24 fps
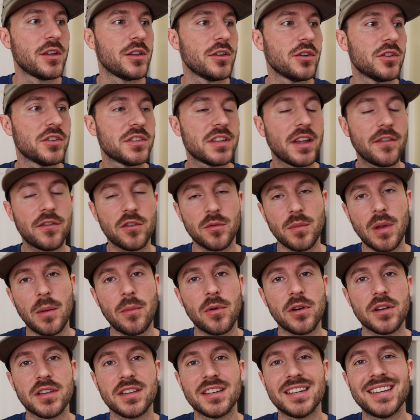you just have to
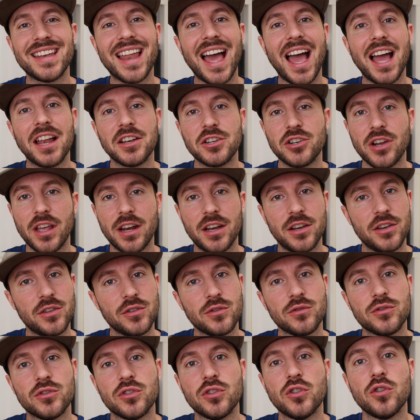remember to not try to
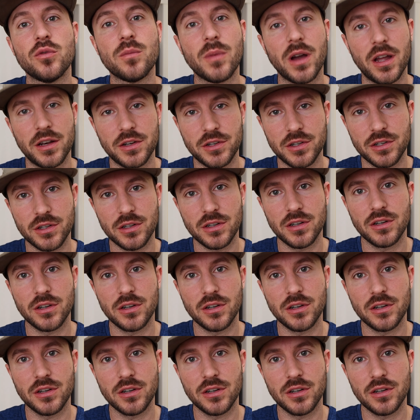do too much.